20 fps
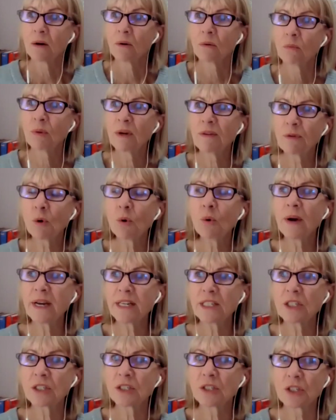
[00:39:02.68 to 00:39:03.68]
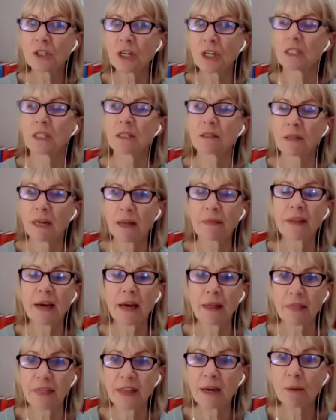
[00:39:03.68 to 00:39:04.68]
we've always just done
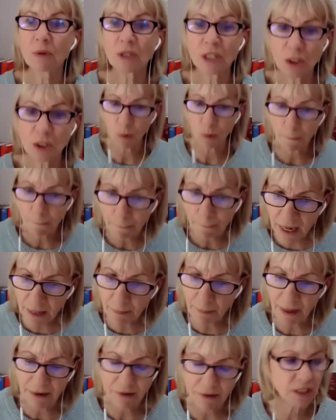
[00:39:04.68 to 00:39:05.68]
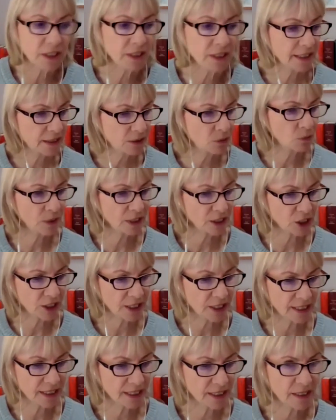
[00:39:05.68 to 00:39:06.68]
that thing, which my parents did, which
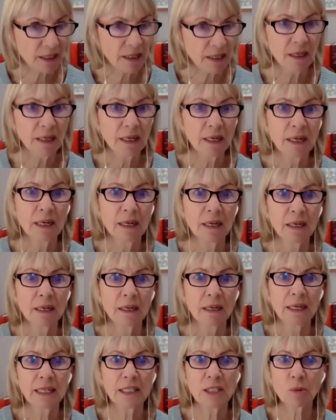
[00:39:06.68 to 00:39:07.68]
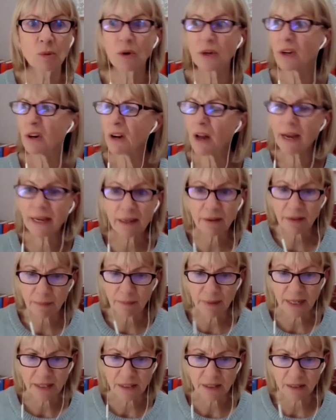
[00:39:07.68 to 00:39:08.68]
is it's what you're like that
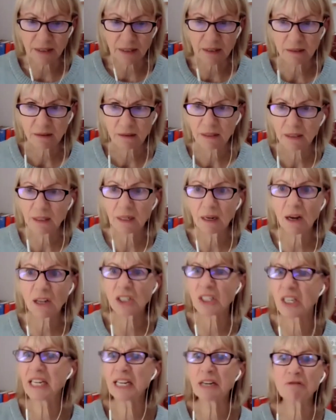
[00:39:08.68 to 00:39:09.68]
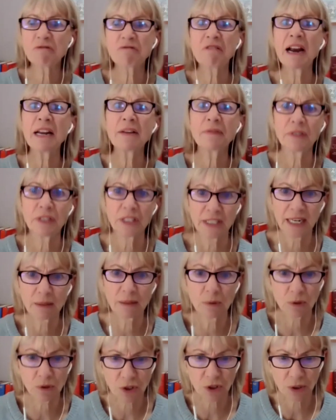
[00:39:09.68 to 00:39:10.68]
matters. It's utterly irrelevant how
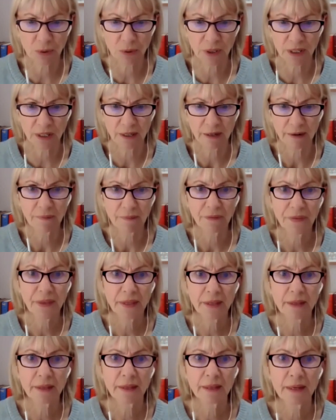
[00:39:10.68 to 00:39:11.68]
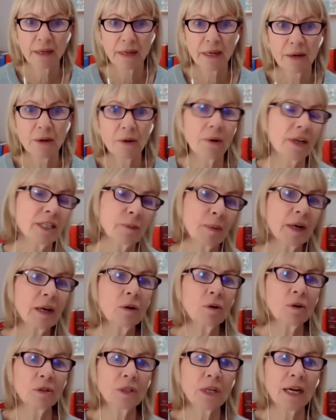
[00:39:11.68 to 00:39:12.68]
old you are. You know, I spend a
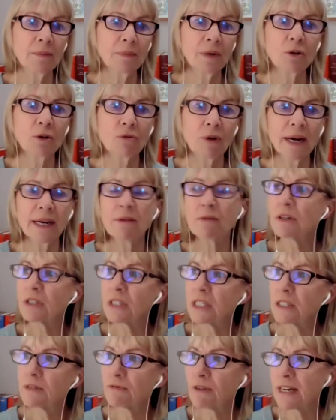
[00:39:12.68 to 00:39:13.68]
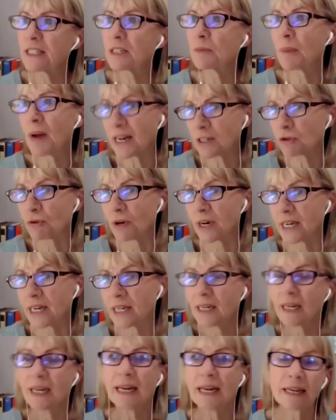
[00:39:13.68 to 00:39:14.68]
lot of time, you know, Granny Rosie's friend Patrick
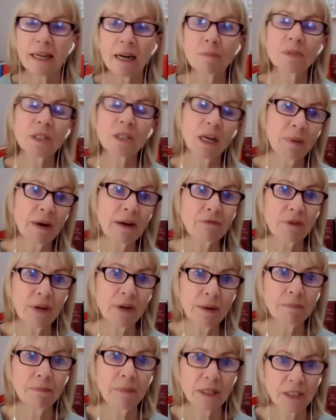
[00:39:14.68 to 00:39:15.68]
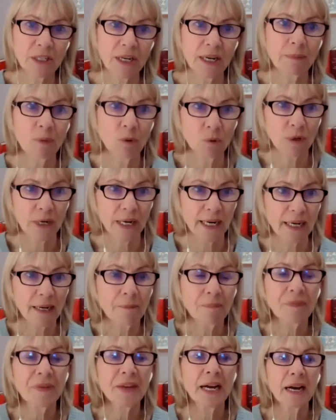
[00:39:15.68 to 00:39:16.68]
comes up every Monday morning
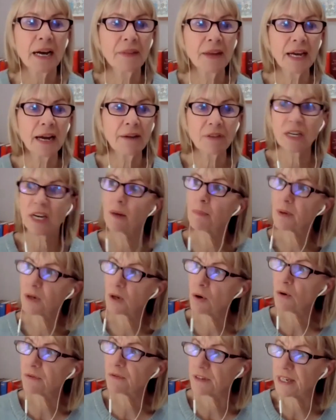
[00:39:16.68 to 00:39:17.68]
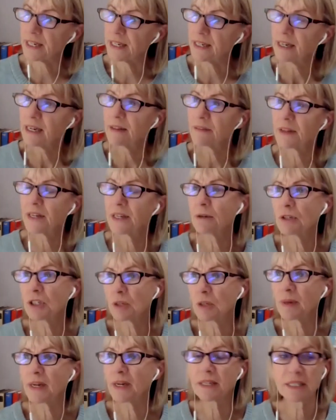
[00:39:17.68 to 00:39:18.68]
and they have a cup of coffee they used
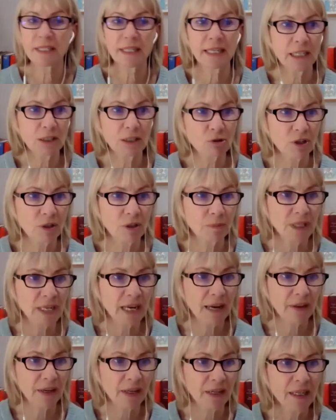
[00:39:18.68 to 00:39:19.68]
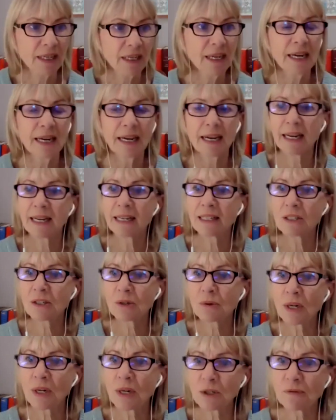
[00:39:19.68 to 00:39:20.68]
to be in a singing troupe together. And
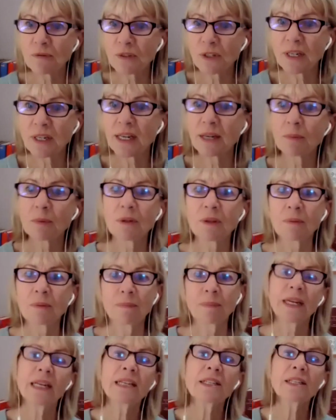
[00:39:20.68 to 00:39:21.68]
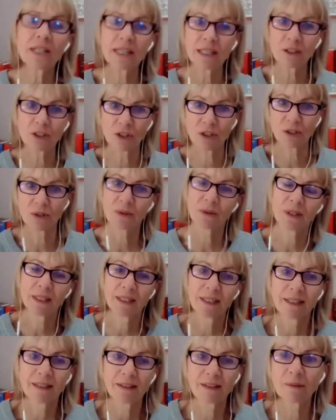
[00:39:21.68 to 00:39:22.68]
quite often I will be listening to
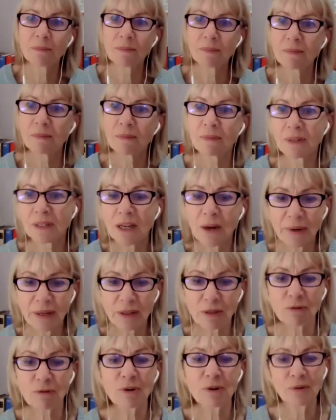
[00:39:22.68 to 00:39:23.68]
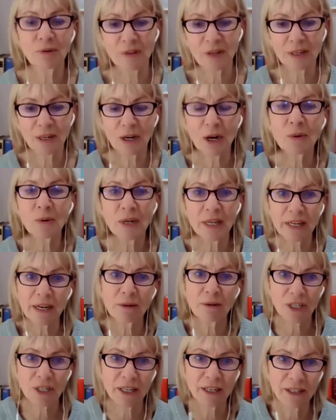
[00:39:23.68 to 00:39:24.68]
them going through the lonely
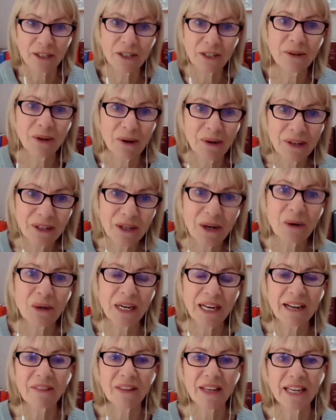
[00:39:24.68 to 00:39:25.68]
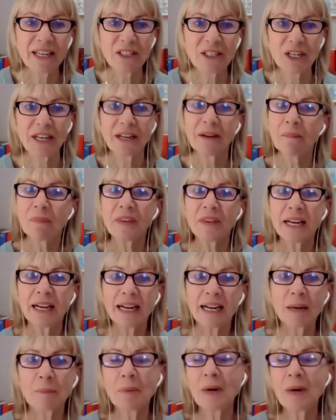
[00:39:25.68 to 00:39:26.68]
goat herd, you know, yodeling in the kitchen.
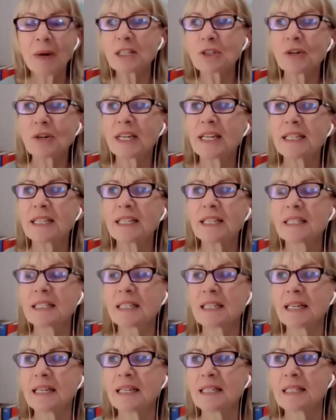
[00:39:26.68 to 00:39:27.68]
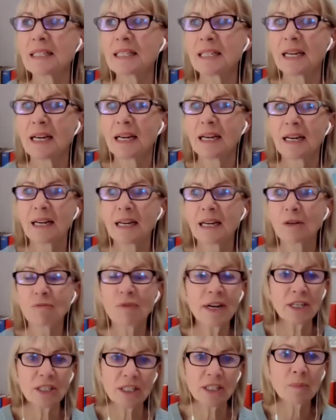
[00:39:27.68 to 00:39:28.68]
And Patrick is, is uh,
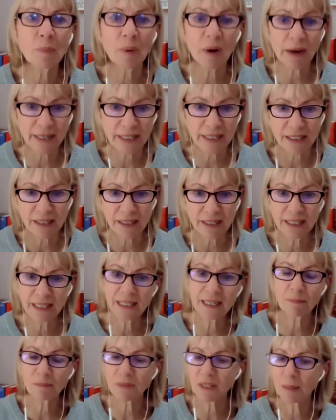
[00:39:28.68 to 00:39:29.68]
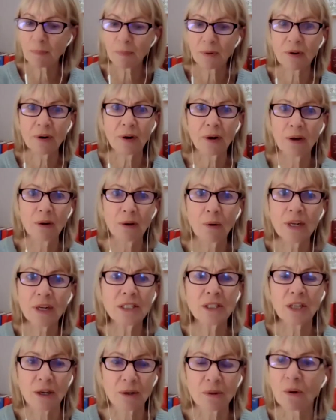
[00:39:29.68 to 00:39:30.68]
registered blind and he comes up on, on
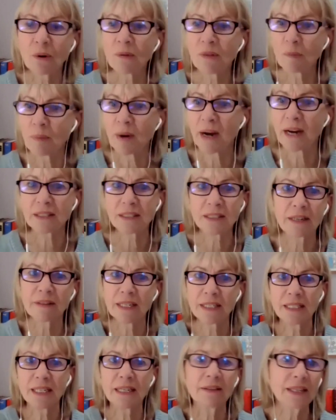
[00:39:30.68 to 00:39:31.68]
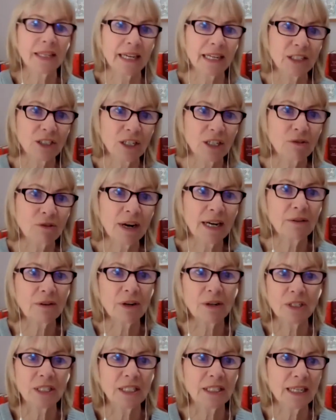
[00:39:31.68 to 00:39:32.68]
his own on the bus and they sit in the kitchen. Granny
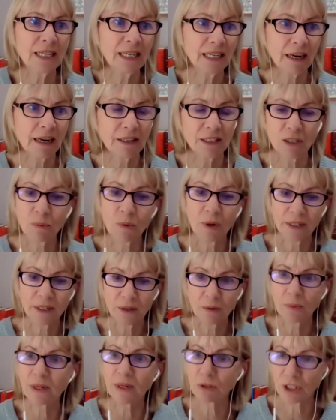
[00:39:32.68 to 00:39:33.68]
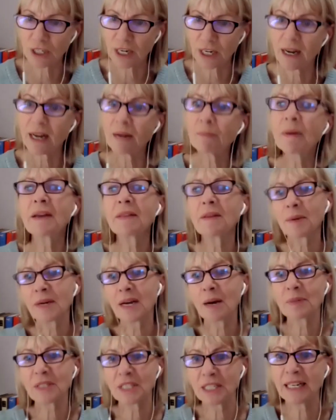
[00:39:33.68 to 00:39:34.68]
Rosie's nearly 91 in the wheelchair. I make them a
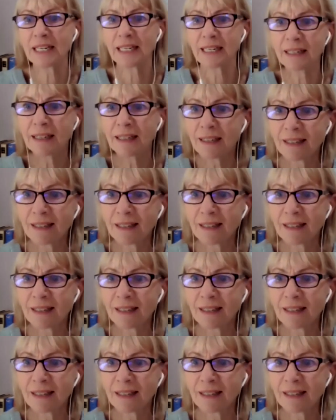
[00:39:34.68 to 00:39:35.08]
cup of tea,